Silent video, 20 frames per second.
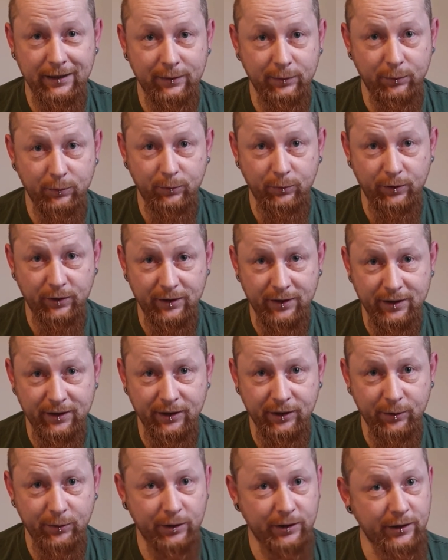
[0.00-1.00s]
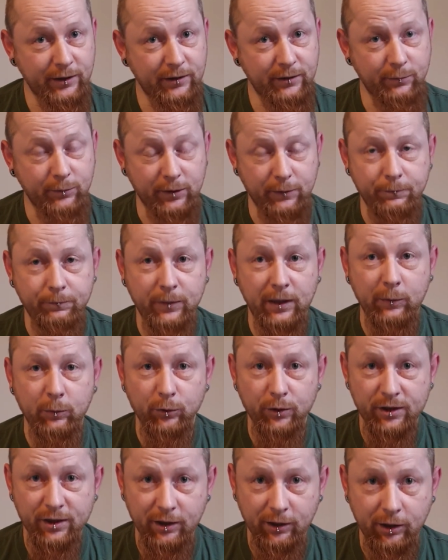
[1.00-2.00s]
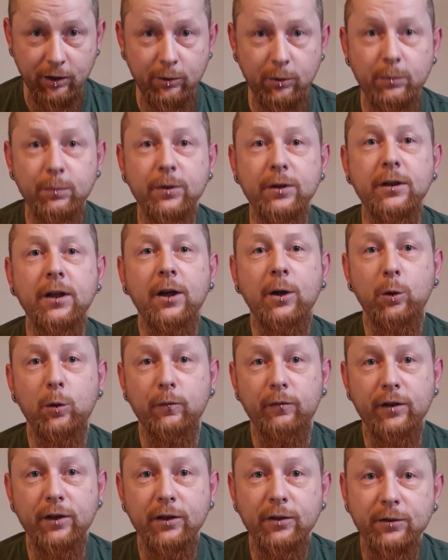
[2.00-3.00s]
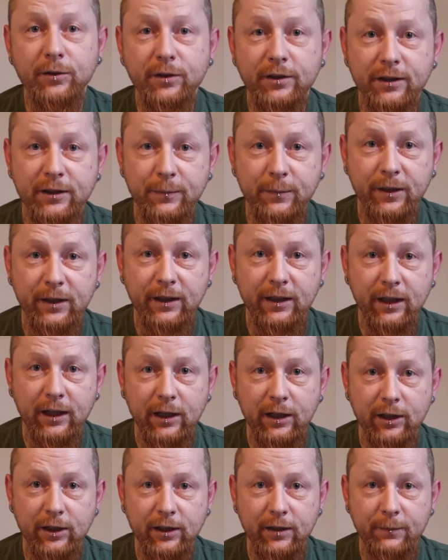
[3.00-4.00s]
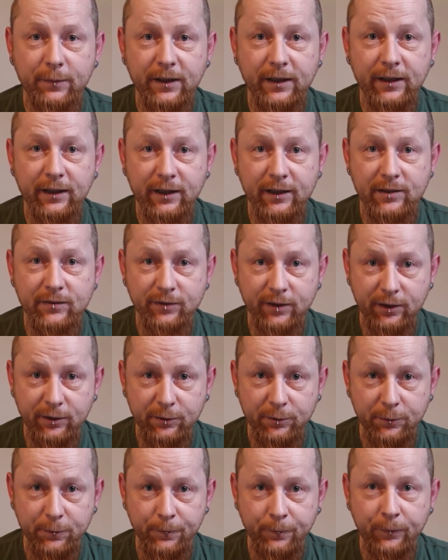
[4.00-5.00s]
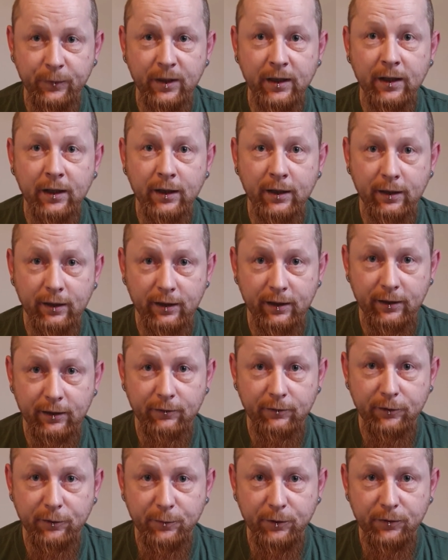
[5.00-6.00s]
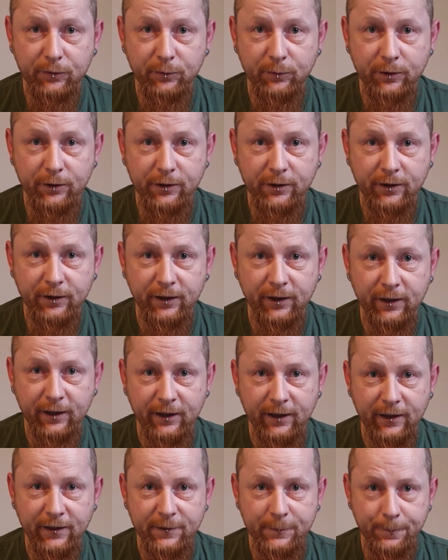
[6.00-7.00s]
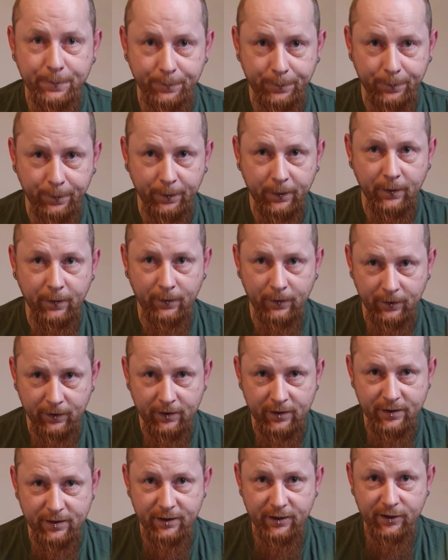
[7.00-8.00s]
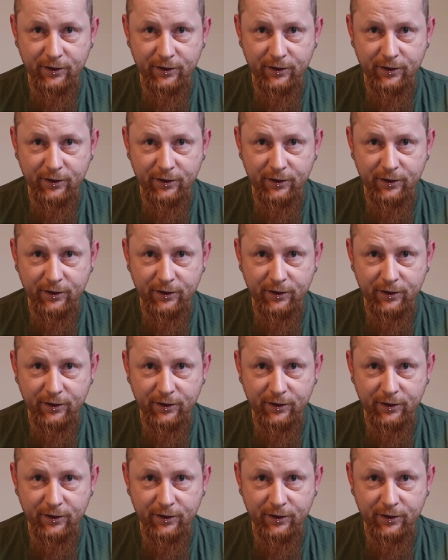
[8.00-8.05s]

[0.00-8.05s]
we'll see you on, well, I won't see you, but hopefully you'll see me on my next video. Thank you very much for watching again, guys. See you